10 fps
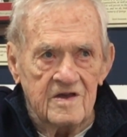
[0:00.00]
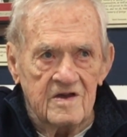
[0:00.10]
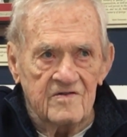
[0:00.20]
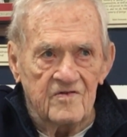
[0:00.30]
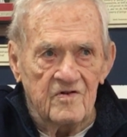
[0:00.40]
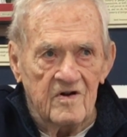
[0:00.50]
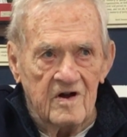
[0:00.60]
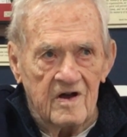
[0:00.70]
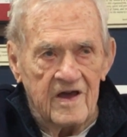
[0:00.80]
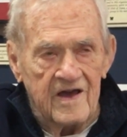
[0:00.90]
ever
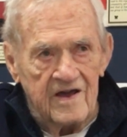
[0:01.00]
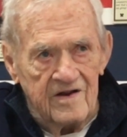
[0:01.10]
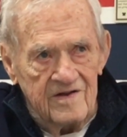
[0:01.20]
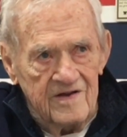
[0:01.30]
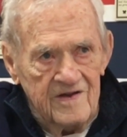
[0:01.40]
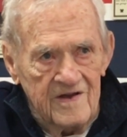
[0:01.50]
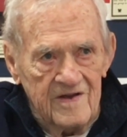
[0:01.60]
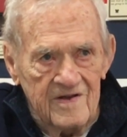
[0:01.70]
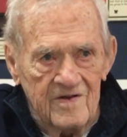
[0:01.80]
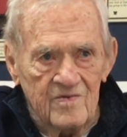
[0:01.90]
had,
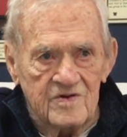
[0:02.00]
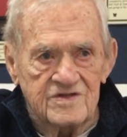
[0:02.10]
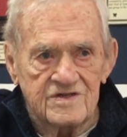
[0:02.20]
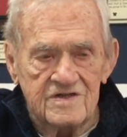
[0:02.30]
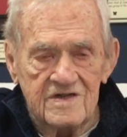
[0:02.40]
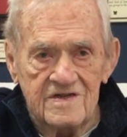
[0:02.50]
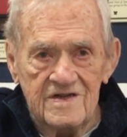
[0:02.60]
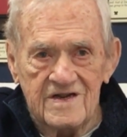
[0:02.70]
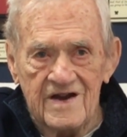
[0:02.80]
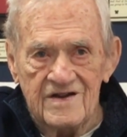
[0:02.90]
which
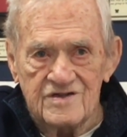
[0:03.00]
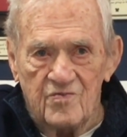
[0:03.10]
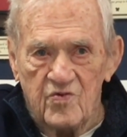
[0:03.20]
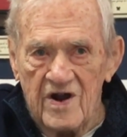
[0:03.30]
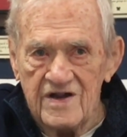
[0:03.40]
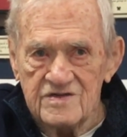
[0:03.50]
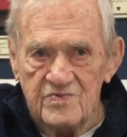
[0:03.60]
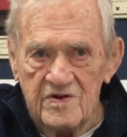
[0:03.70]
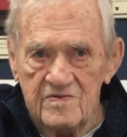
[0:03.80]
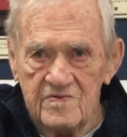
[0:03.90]
it kind of surprised me.
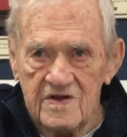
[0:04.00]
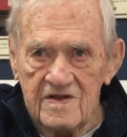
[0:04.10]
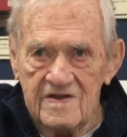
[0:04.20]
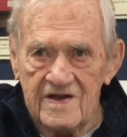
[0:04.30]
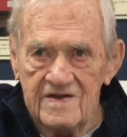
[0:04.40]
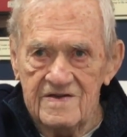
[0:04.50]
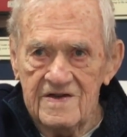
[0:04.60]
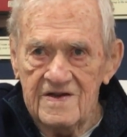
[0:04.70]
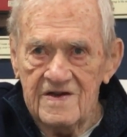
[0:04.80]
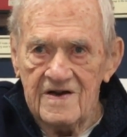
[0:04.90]

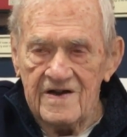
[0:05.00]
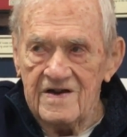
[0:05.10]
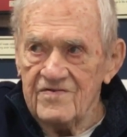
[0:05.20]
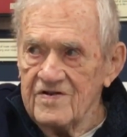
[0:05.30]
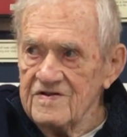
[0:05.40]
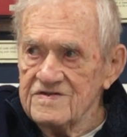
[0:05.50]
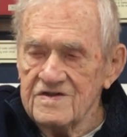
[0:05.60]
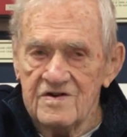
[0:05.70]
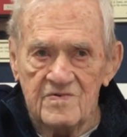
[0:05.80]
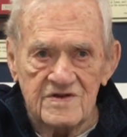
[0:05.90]
I never
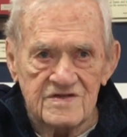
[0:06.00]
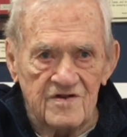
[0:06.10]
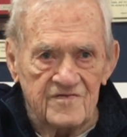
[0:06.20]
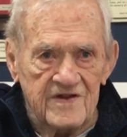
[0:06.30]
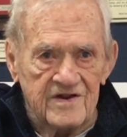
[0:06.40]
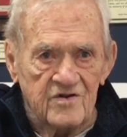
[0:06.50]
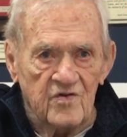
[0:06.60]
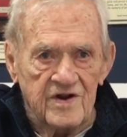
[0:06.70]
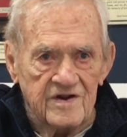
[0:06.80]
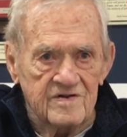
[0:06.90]
considered myself that
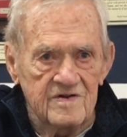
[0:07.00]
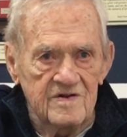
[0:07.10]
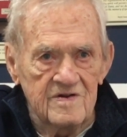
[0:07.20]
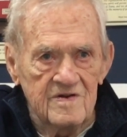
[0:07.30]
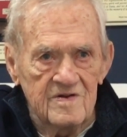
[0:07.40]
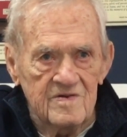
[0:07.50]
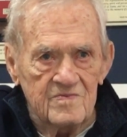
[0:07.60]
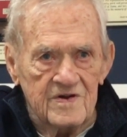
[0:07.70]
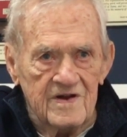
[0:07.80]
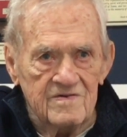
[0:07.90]
great, but